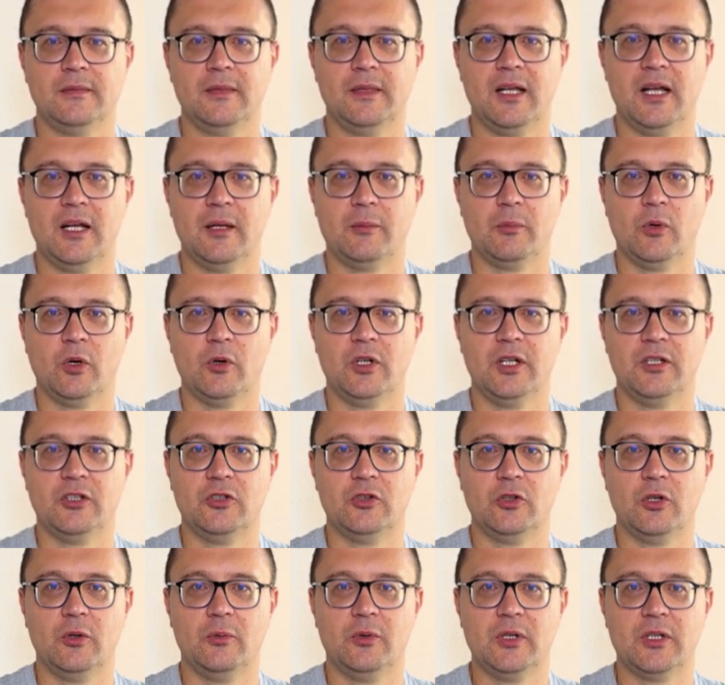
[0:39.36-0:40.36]
An ammonia
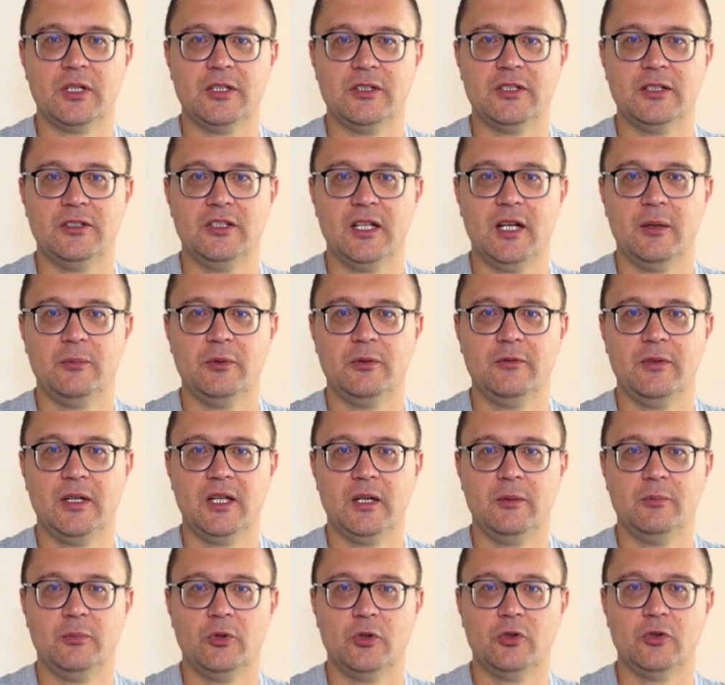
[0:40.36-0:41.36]
scrubber is a type of
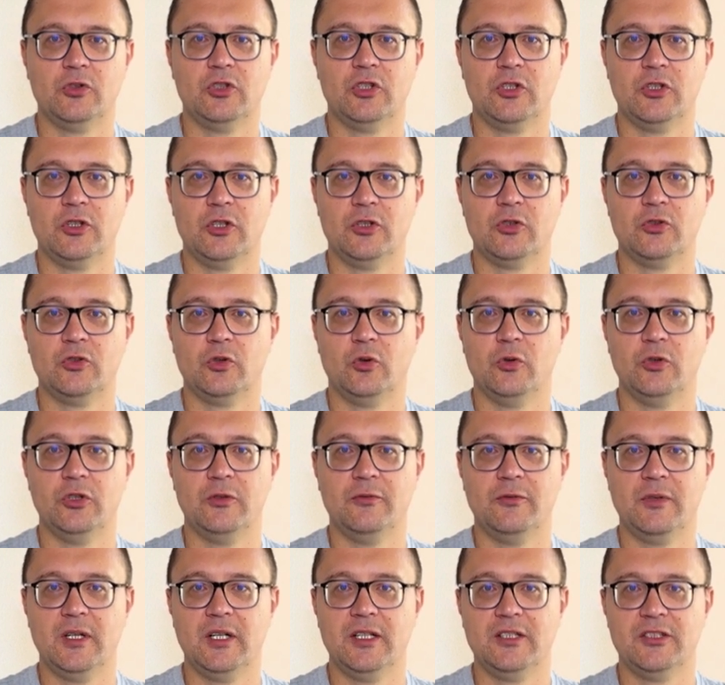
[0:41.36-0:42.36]
air pollution control
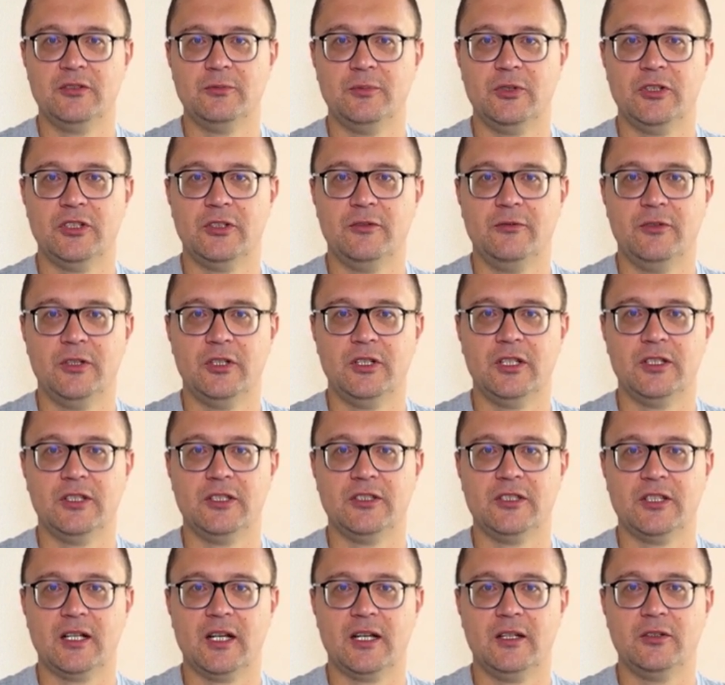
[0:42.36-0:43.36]
device specifically
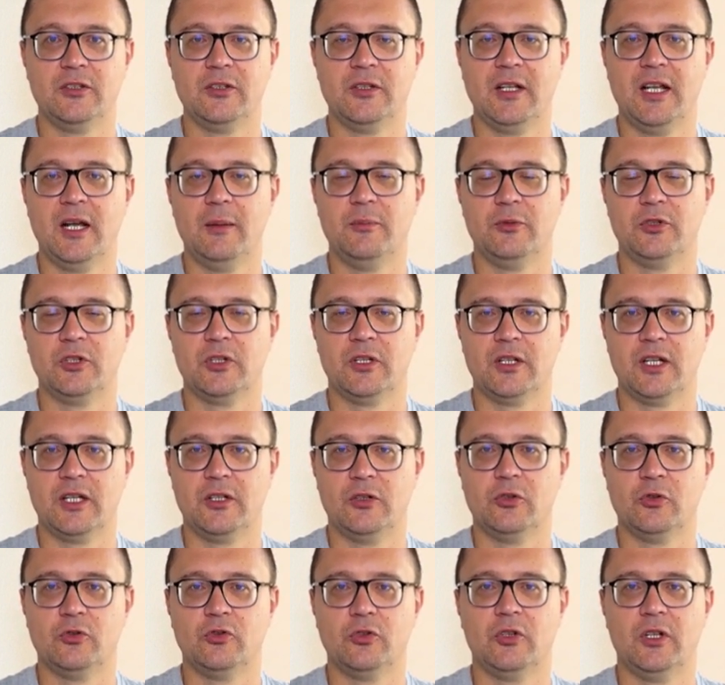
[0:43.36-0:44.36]
designed to capture and
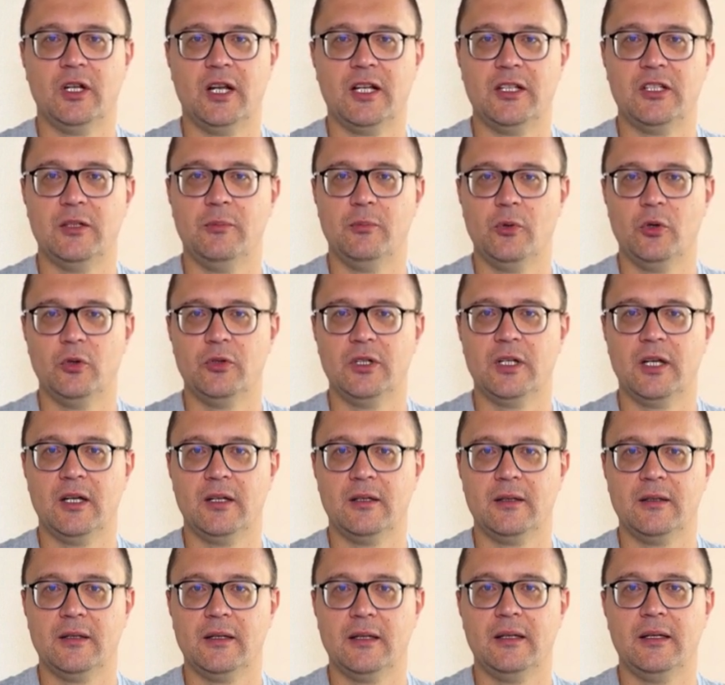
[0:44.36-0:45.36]
neutralize ammonia,
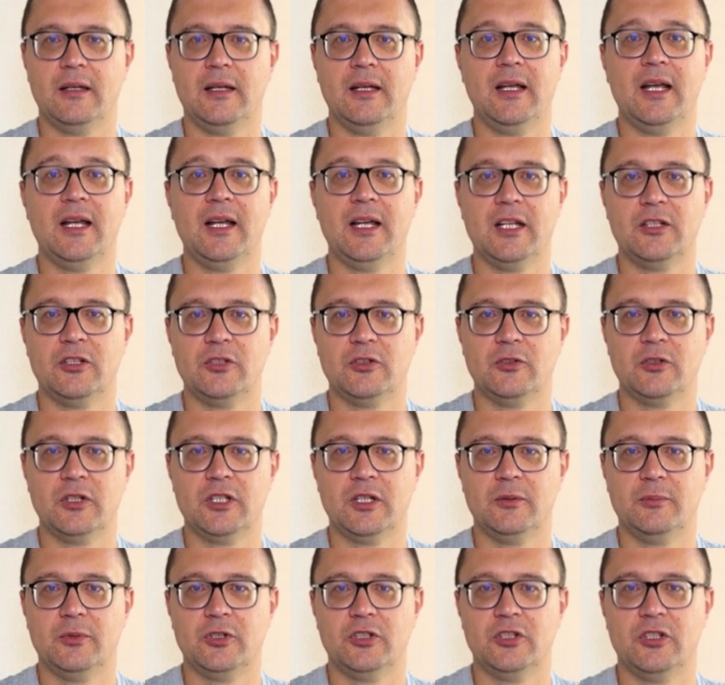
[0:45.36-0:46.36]
NH3
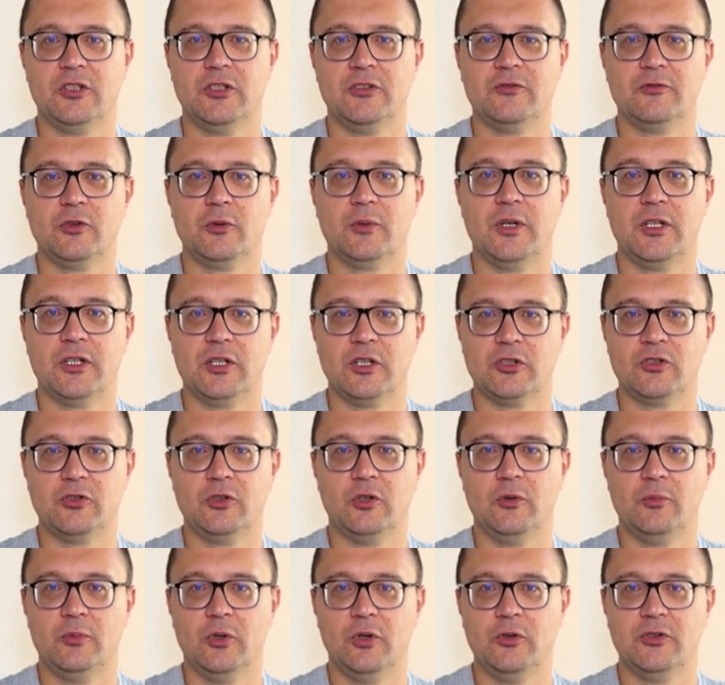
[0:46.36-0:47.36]
emissions from
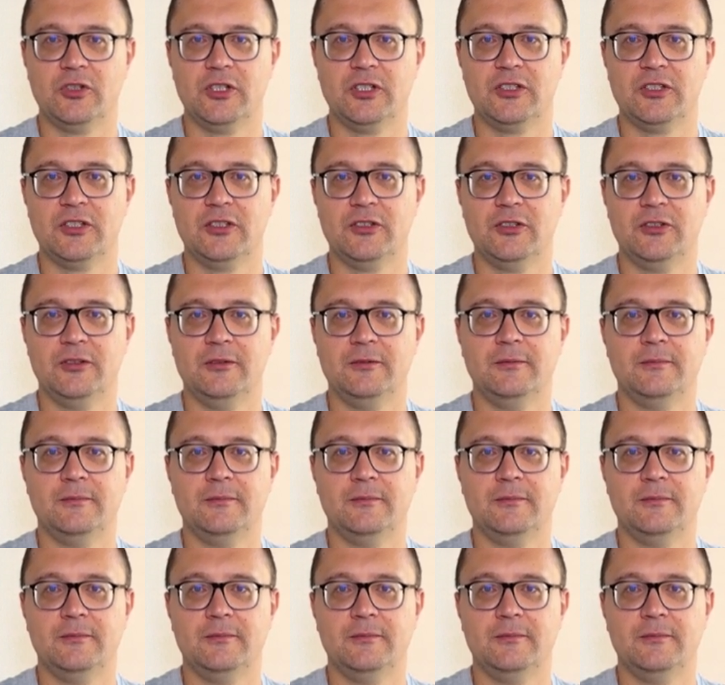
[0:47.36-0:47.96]
industrial processes.